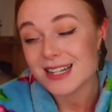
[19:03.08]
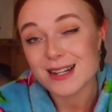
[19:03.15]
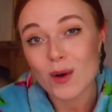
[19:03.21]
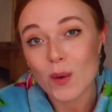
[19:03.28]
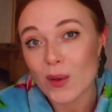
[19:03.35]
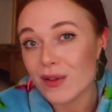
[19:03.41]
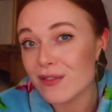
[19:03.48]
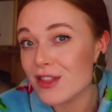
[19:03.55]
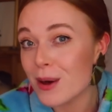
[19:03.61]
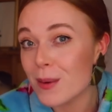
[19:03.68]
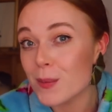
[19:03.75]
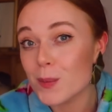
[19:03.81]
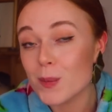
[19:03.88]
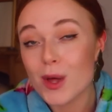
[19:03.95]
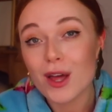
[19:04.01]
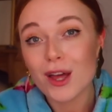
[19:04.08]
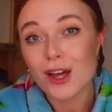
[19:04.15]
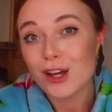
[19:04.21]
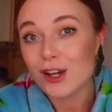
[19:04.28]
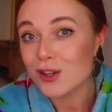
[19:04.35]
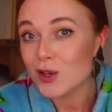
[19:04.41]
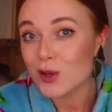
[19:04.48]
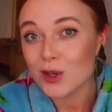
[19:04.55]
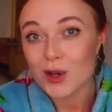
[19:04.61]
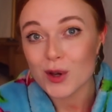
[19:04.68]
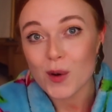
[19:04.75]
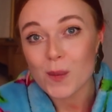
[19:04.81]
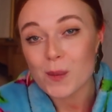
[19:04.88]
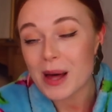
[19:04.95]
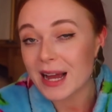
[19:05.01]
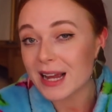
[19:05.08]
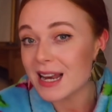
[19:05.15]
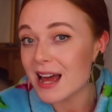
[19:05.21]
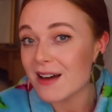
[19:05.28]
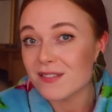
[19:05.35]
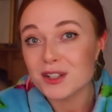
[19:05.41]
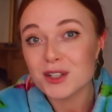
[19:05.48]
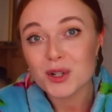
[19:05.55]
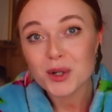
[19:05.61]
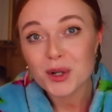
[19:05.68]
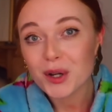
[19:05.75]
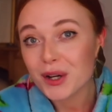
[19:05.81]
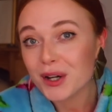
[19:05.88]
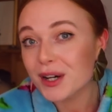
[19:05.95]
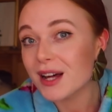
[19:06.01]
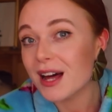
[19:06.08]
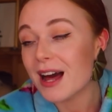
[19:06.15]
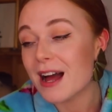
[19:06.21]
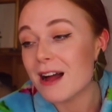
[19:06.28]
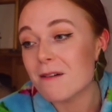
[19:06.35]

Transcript: seen all of them, you can go back and have a look.